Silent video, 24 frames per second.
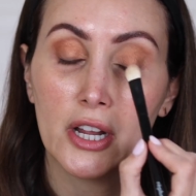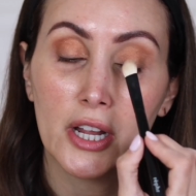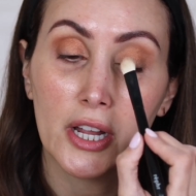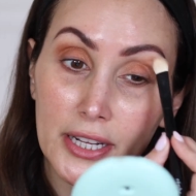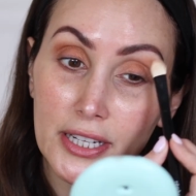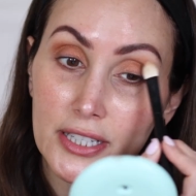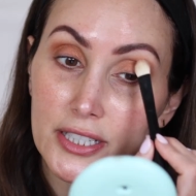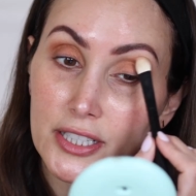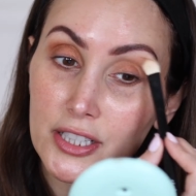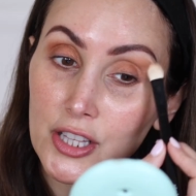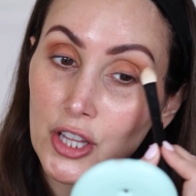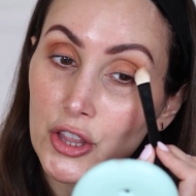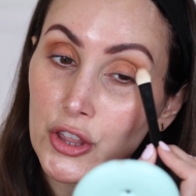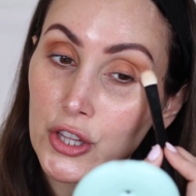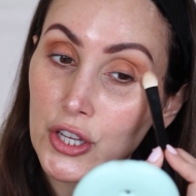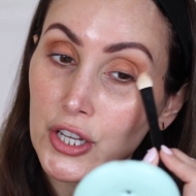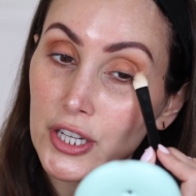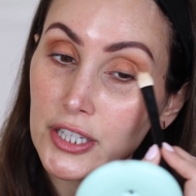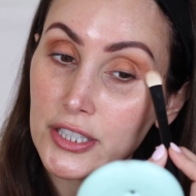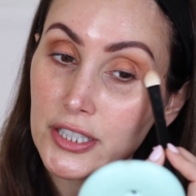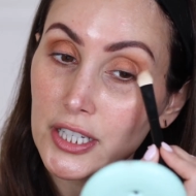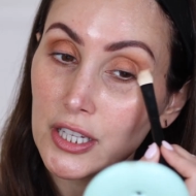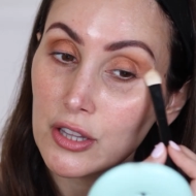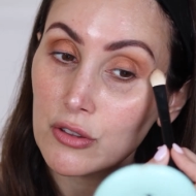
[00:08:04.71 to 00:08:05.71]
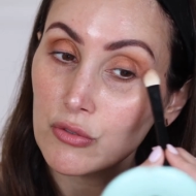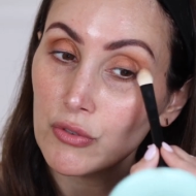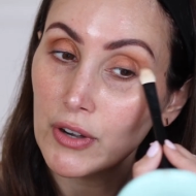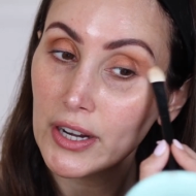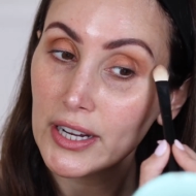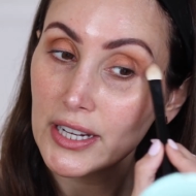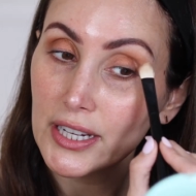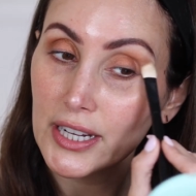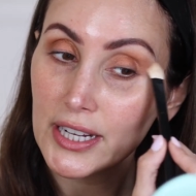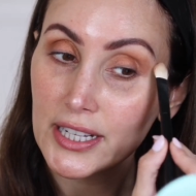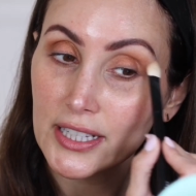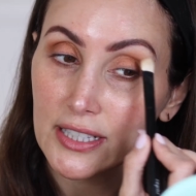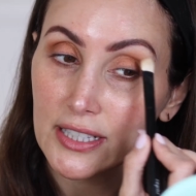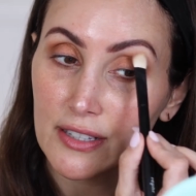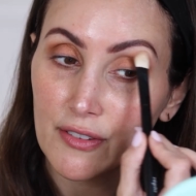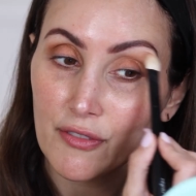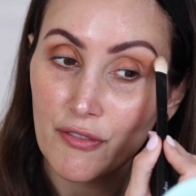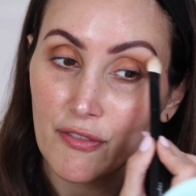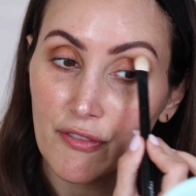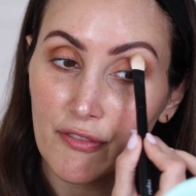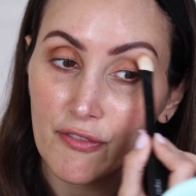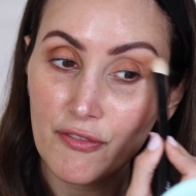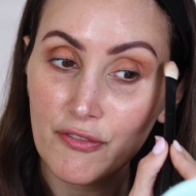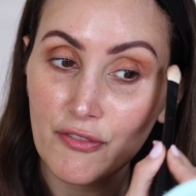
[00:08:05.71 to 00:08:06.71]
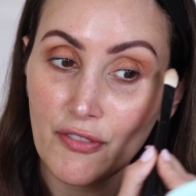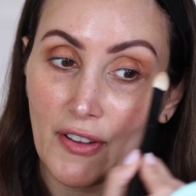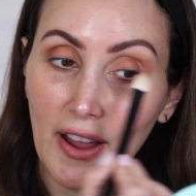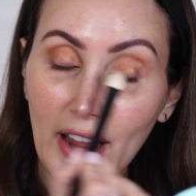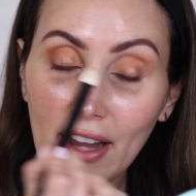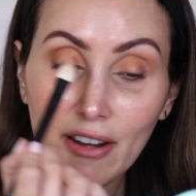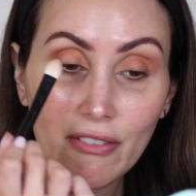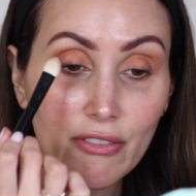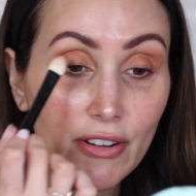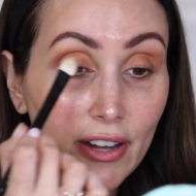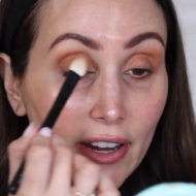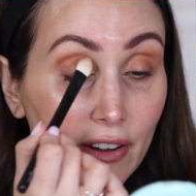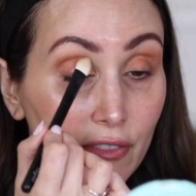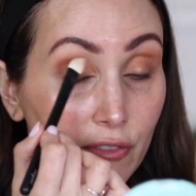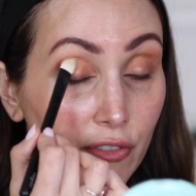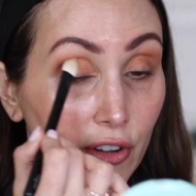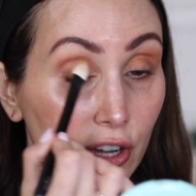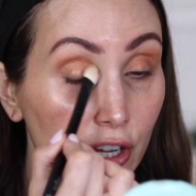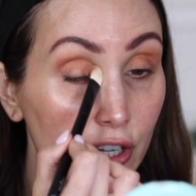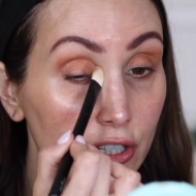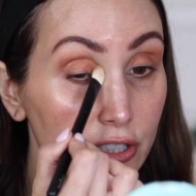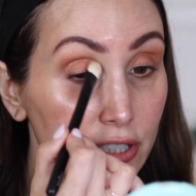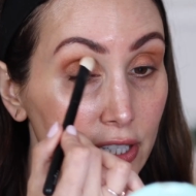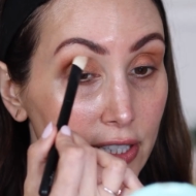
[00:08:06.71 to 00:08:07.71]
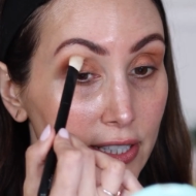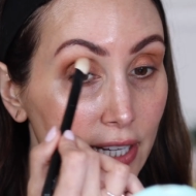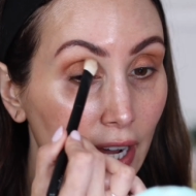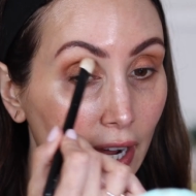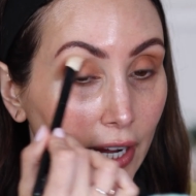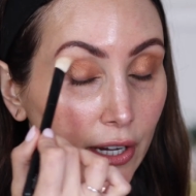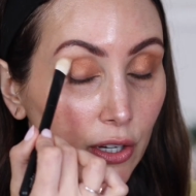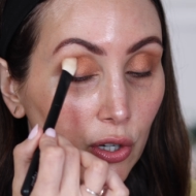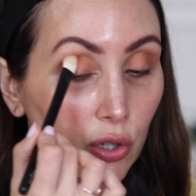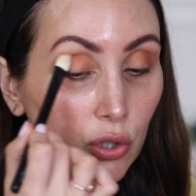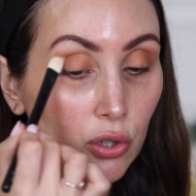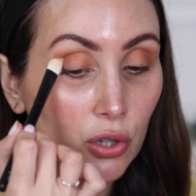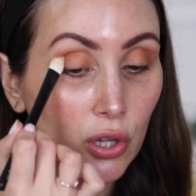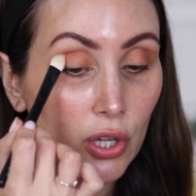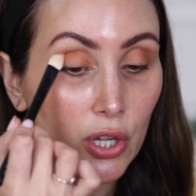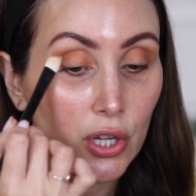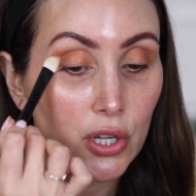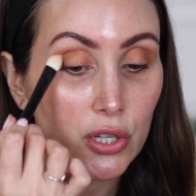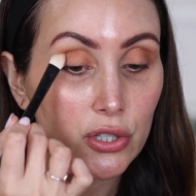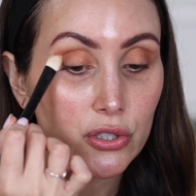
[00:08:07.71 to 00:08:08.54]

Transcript: It's the 33. It's very versatile,